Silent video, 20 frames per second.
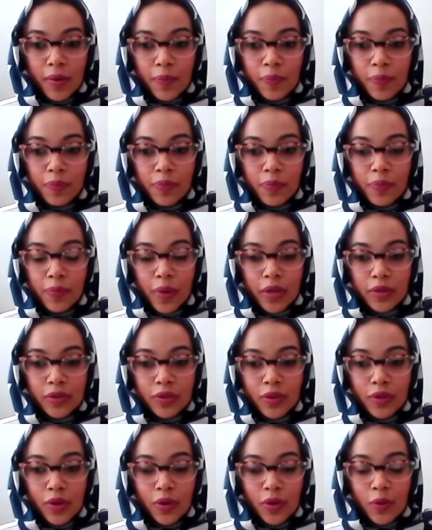but
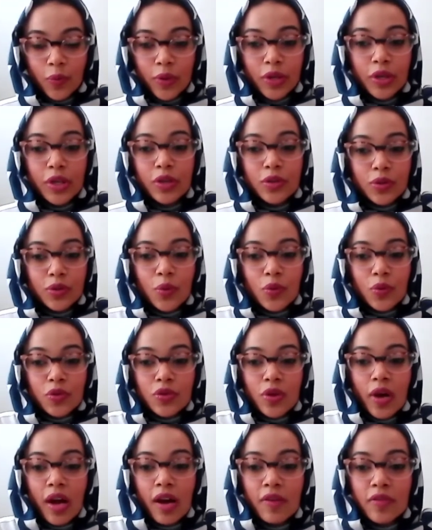we need to also
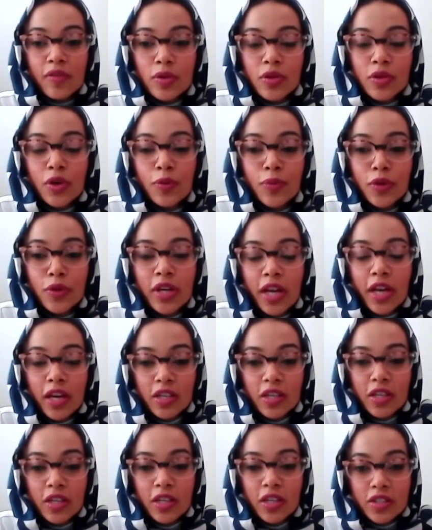have those communication